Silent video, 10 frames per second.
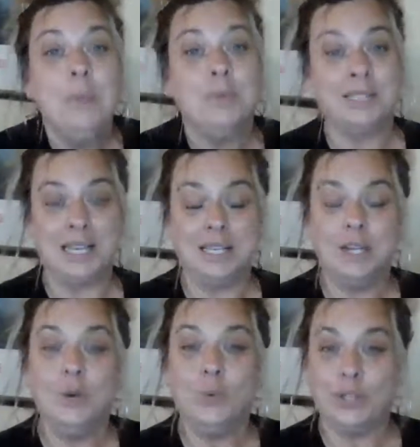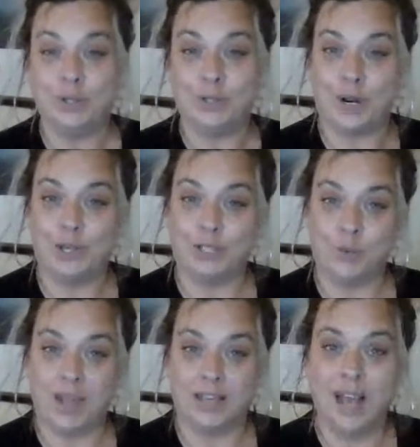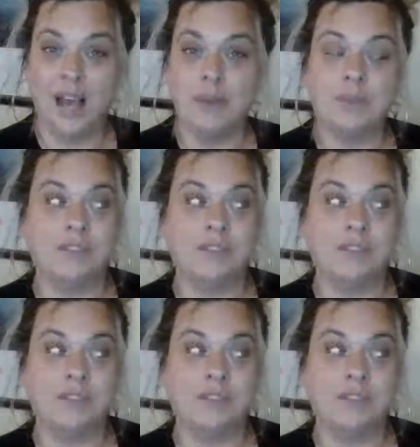But see, when you start to wake up,